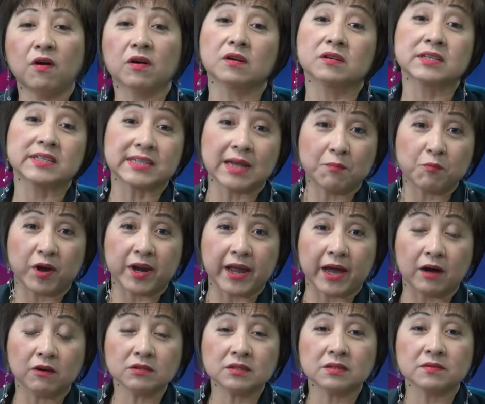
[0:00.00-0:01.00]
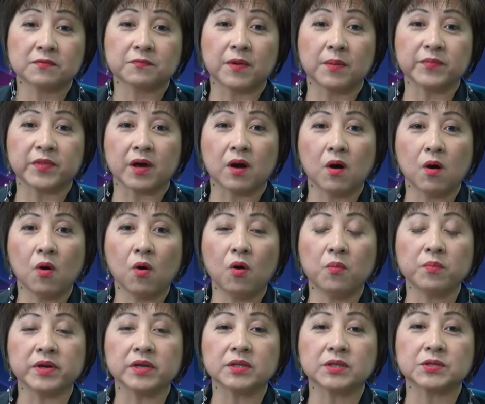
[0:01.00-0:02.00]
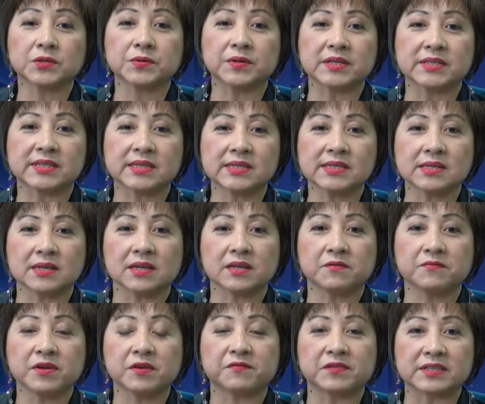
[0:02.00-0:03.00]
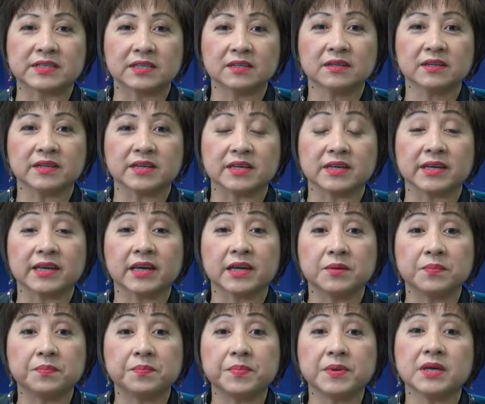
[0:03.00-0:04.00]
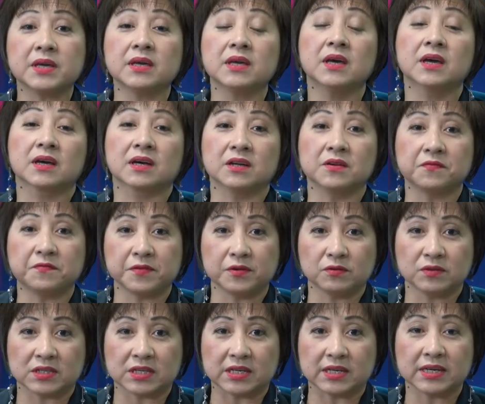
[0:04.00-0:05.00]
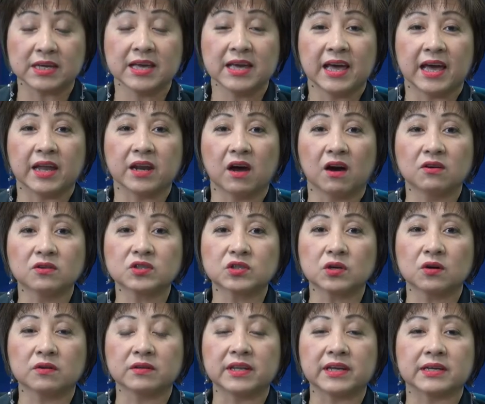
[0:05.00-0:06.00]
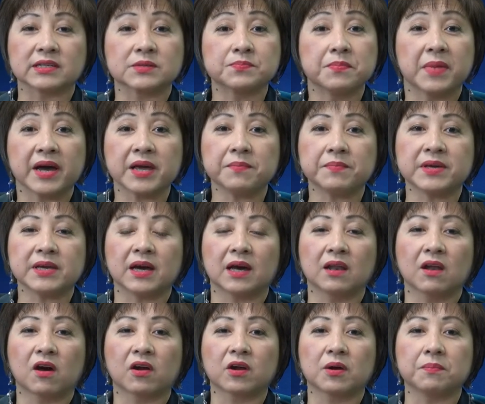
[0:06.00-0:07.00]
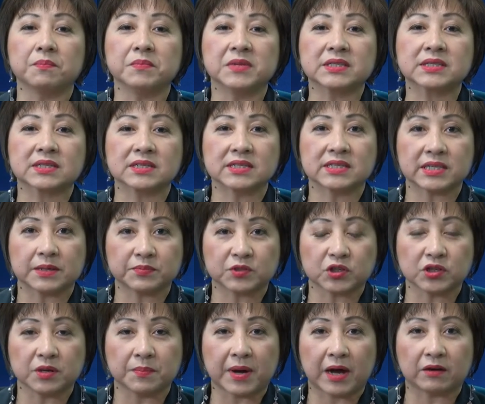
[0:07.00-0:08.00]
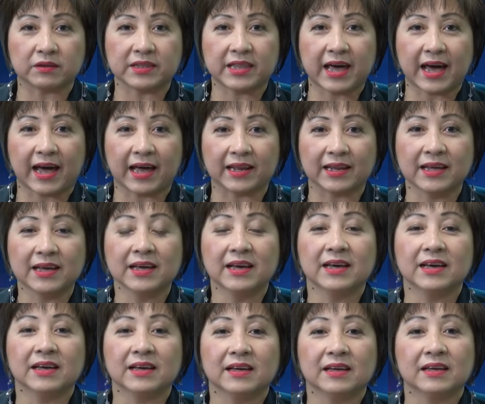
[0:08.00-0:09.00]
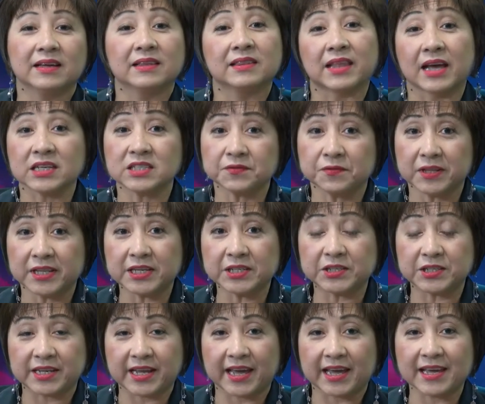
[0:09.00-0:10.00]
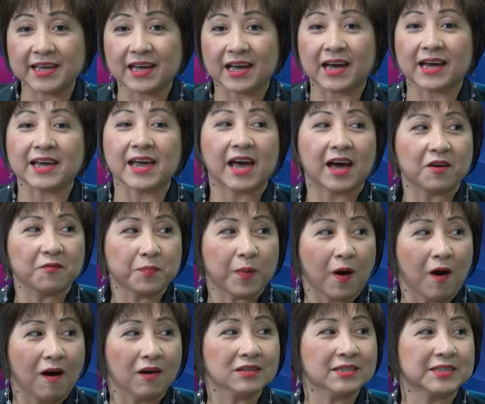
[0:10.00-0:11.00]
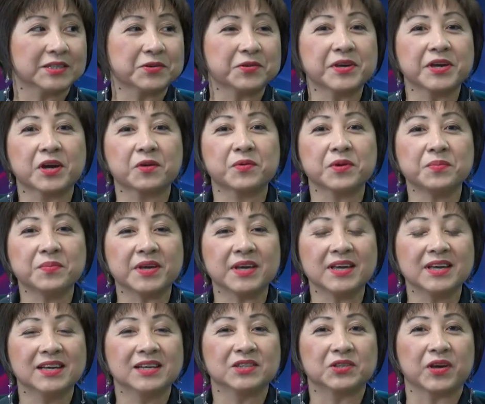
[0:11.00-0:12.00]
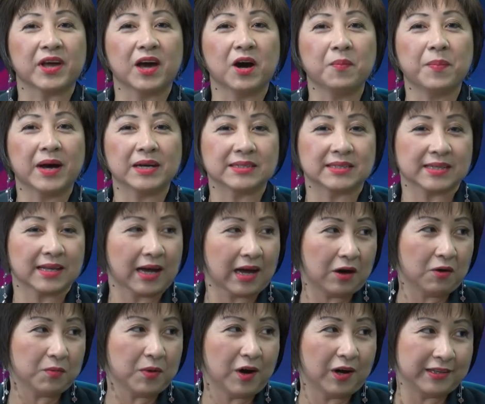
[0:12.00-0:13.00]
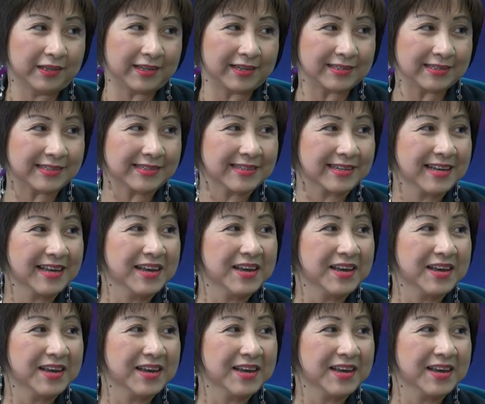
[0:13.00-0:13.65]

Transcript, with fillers: or someone else from the home into assisted living facility can be confusing and also there might be a lot of misconception about that. Thankfully, today I have Paul still here with me to help us out on this.